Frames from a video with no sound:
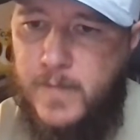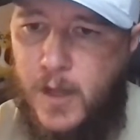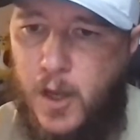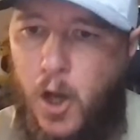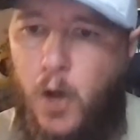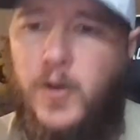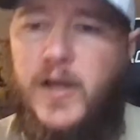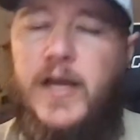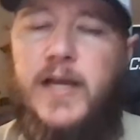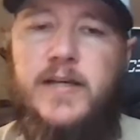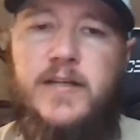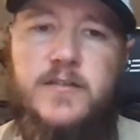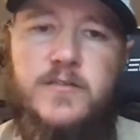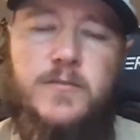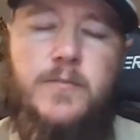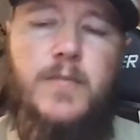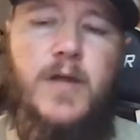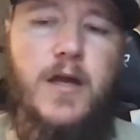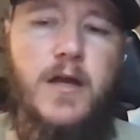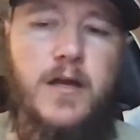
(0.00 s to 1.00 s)
Okay.
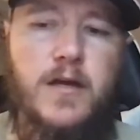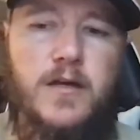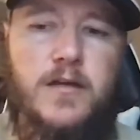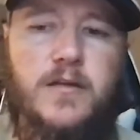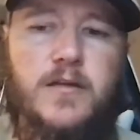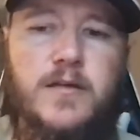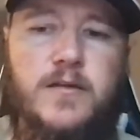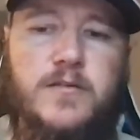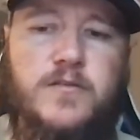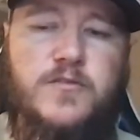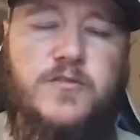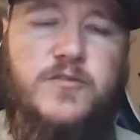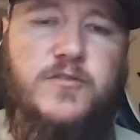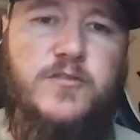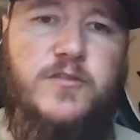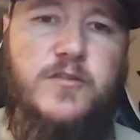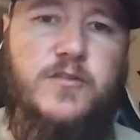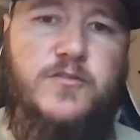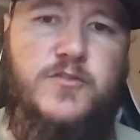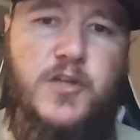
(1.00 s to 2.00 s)

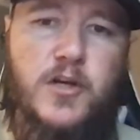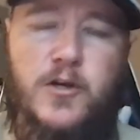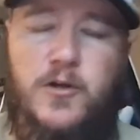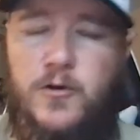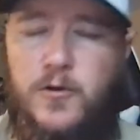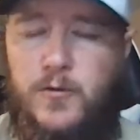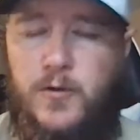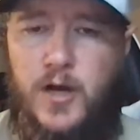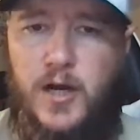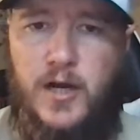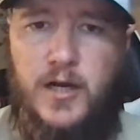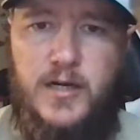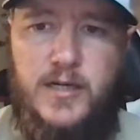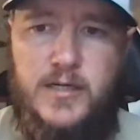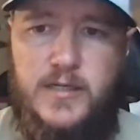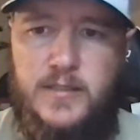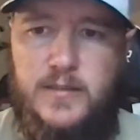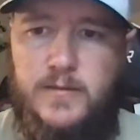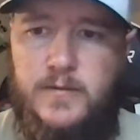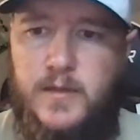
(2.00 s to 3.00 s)

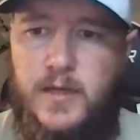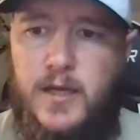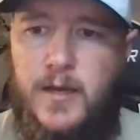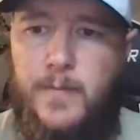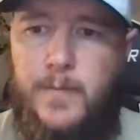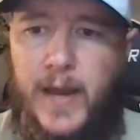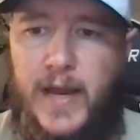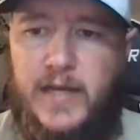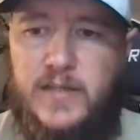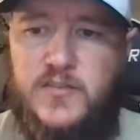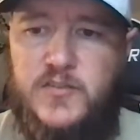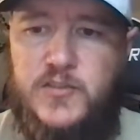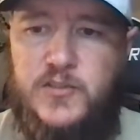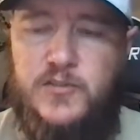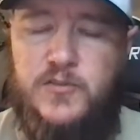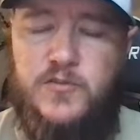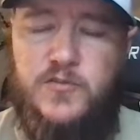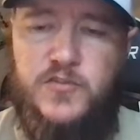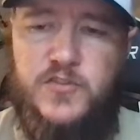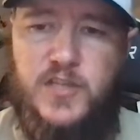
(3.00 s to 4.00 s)
So
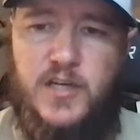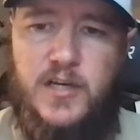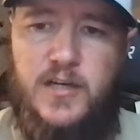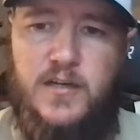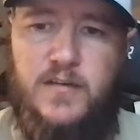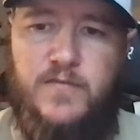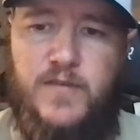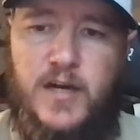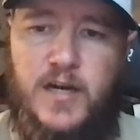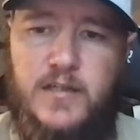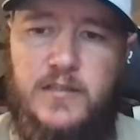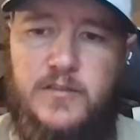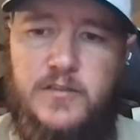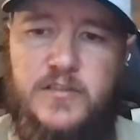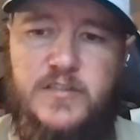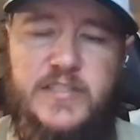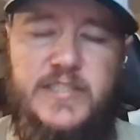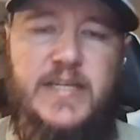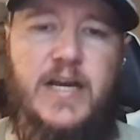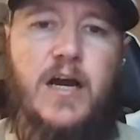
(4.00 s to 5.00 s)
Baxter's father
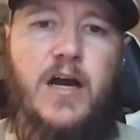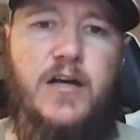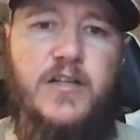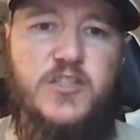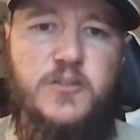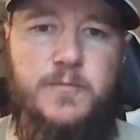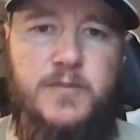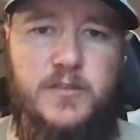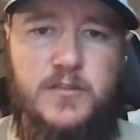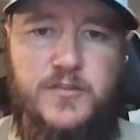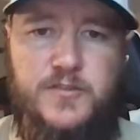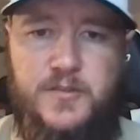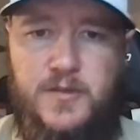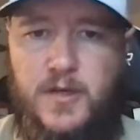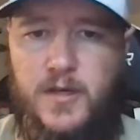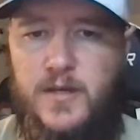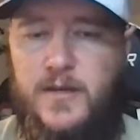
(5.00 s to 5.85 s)
is in hospice.